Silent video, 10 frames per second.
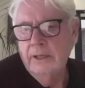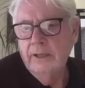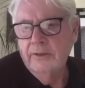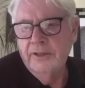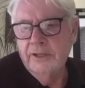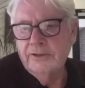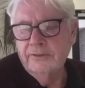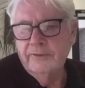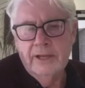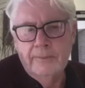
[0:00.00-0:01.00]
things that
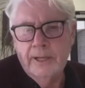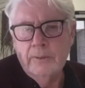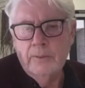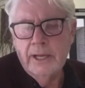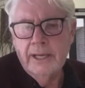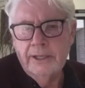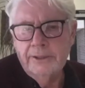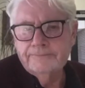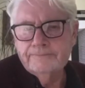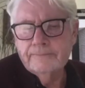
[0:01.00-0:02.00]
have come our way,
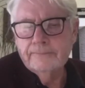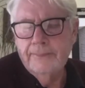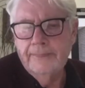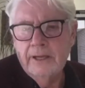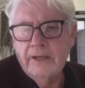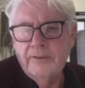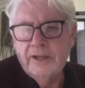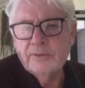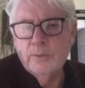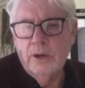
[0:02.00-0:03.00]

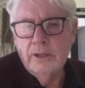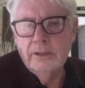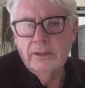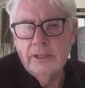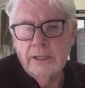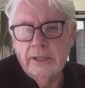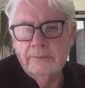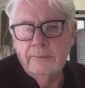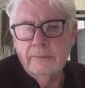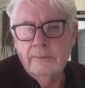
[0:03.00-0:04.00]
that's what
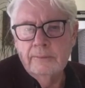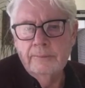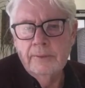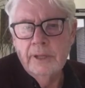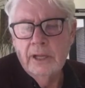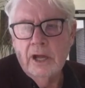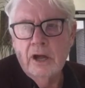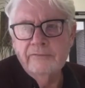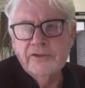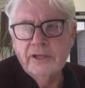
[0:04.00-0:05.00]

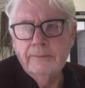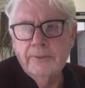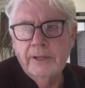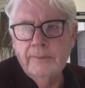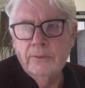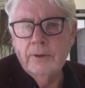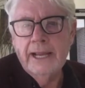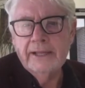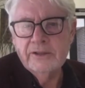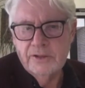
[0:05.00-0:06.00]
I've seen people
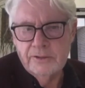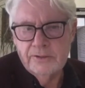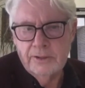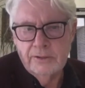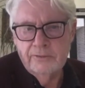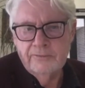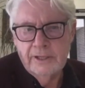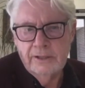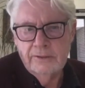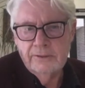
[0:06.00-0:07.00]
access those
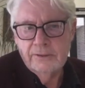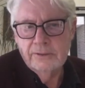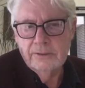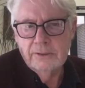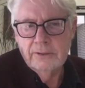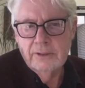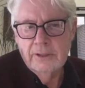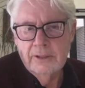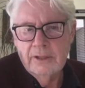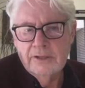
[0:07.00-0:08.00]
values.
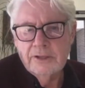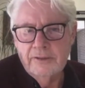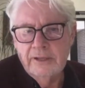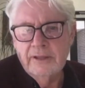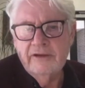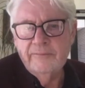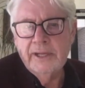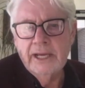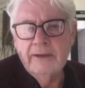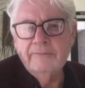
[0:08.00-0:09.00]
So then they've
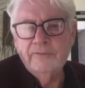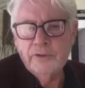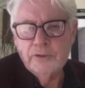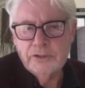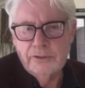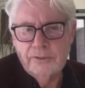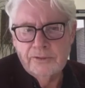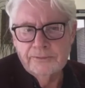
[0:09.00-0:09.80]
become virtues.